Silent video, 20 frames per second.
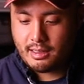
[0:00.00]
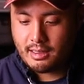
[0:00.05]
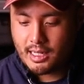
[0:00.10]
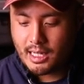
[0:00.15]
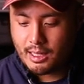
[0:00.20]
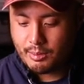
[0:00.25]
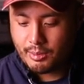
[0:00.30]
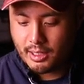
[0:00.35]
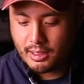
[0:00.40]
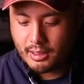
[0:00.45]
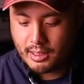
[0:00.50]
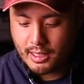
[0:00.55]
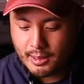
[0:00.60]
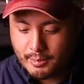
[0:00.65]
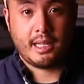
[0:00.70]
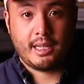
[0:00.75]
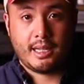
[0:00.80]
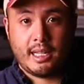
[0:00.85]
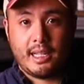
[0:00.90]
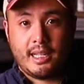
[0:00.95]
ambient
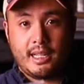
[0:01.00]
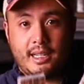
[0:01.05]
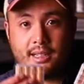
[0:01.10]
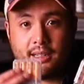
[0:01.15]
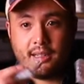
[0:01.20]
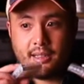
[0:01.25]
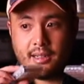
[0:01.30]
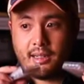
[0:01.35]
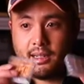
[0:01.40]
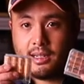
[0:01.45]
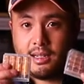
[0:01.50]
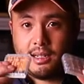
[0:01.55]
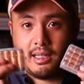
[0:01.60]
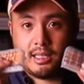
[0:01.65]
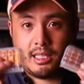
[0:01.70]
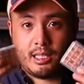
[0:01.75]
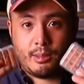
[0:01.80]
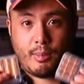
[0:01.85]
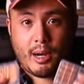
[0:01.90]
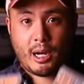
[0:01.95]
light. And then
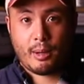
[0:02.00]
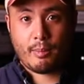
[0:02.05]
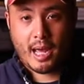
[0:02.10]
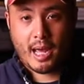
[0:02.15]
spare